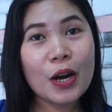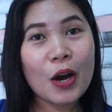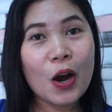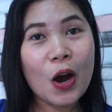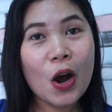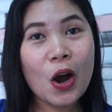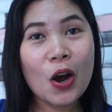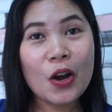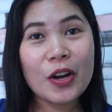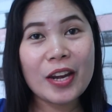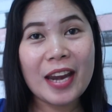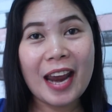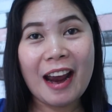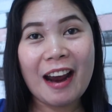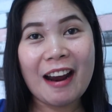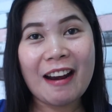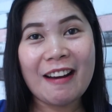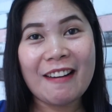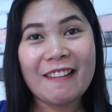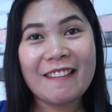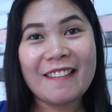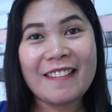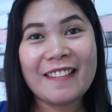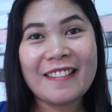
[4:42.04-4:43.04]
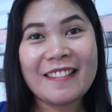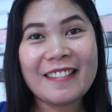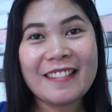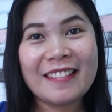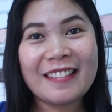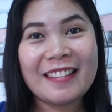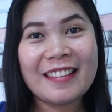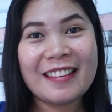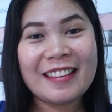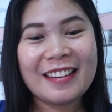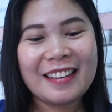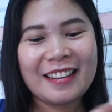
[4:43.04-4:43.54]
Oh no.
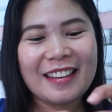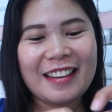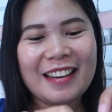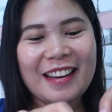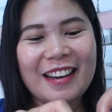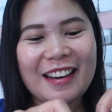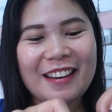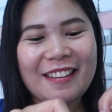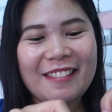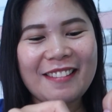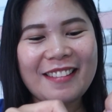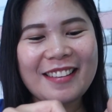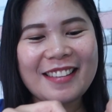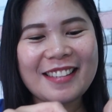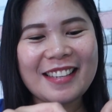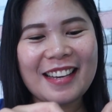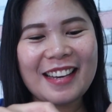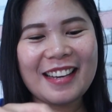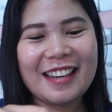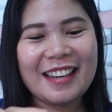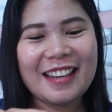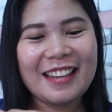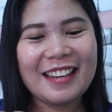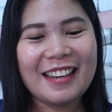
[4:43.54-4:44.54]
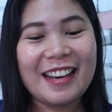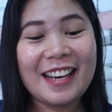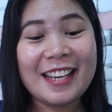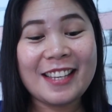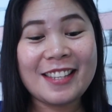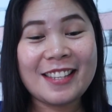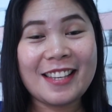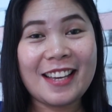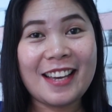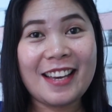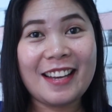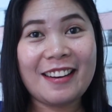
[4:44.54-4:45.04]
Are you excited? I
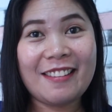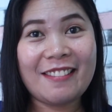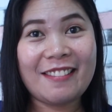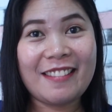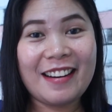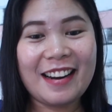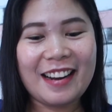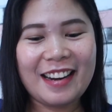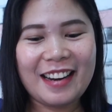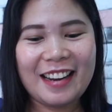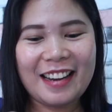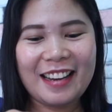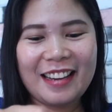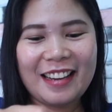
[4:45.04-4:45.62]
see it already.